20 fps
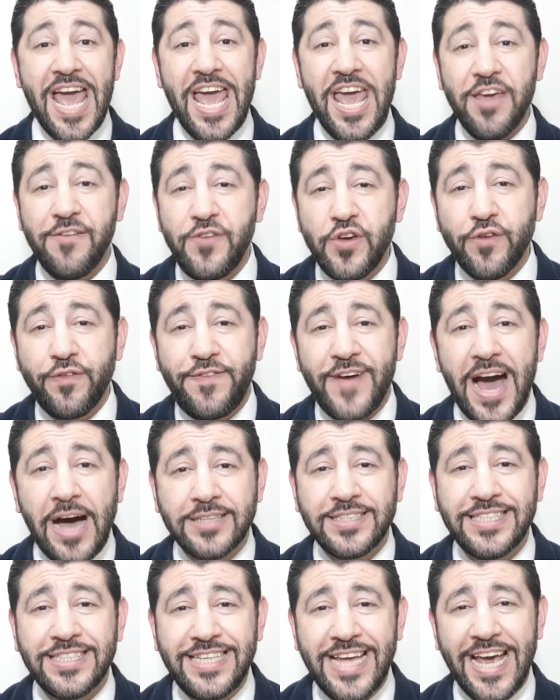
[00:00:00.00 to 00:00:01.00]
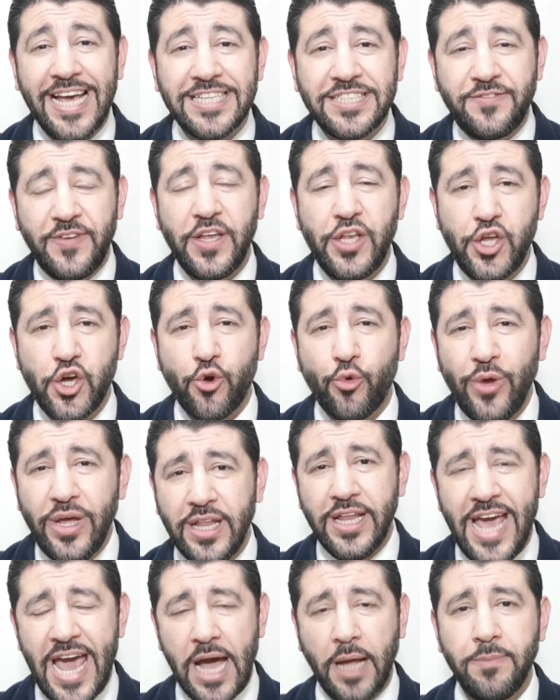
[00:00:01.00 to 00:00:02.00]
If you found today's video
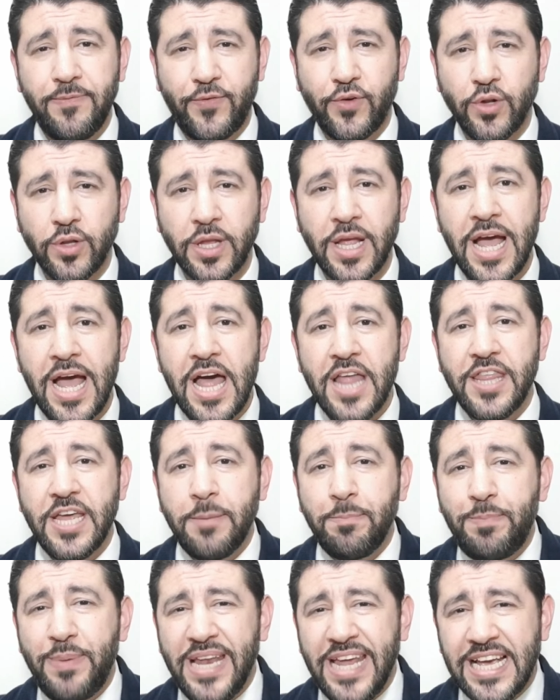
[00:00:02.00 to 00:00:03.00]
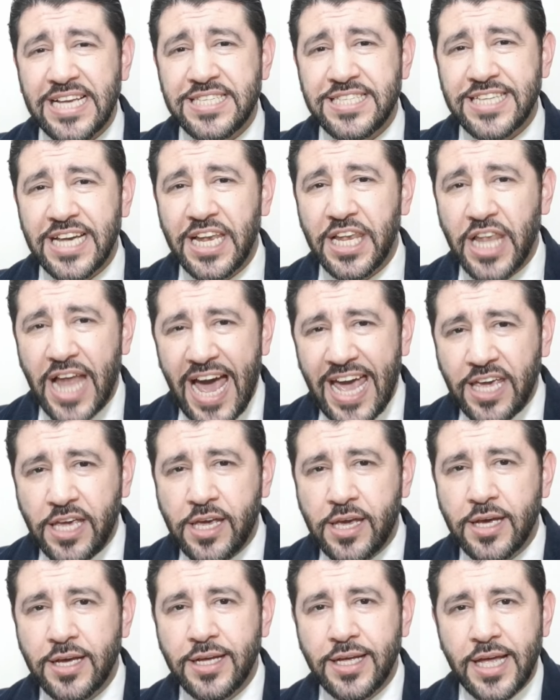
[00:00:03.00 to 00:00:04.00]
really helpful, then please
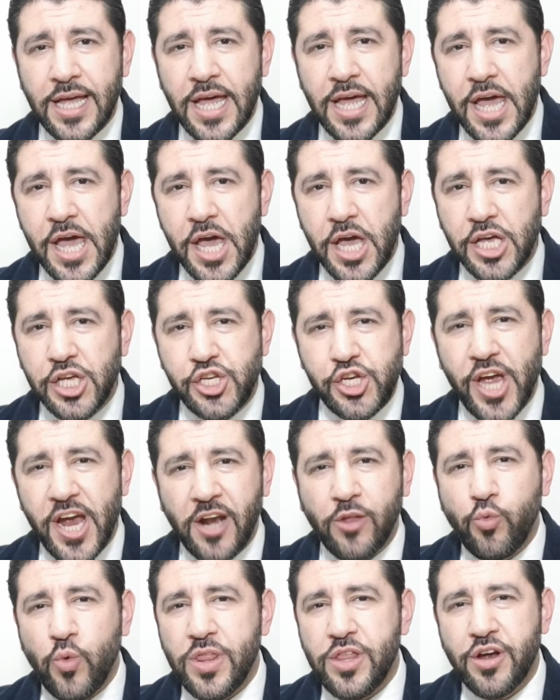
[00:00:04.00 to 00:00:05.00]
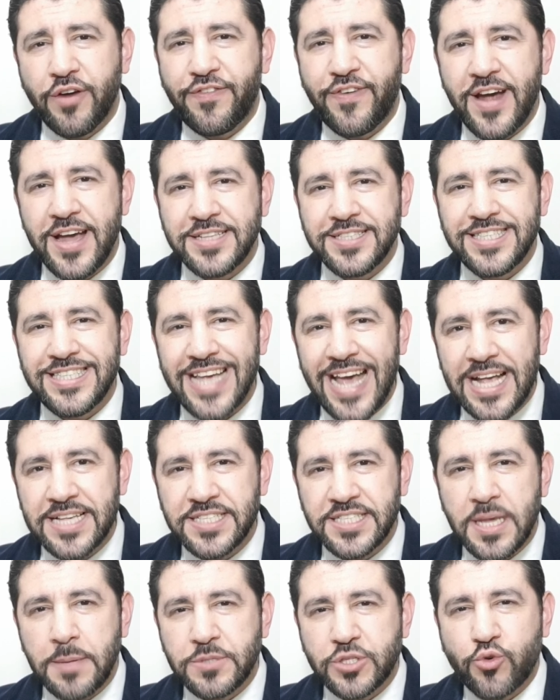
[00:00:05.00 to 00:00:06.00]
like, share it with your friends, and
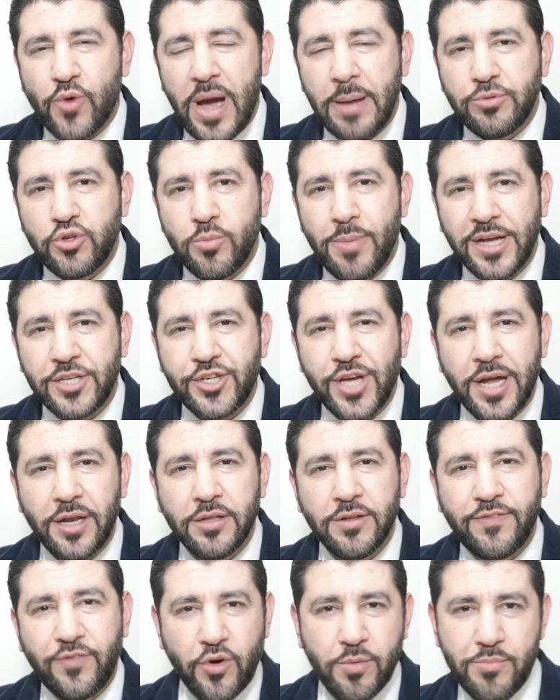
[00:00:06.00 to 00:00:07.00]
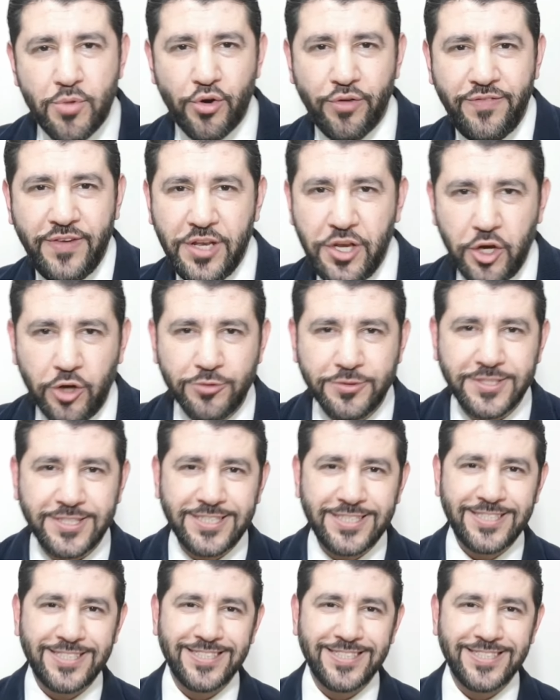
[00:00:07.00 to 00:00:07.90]
subscribe to my channel for more videos.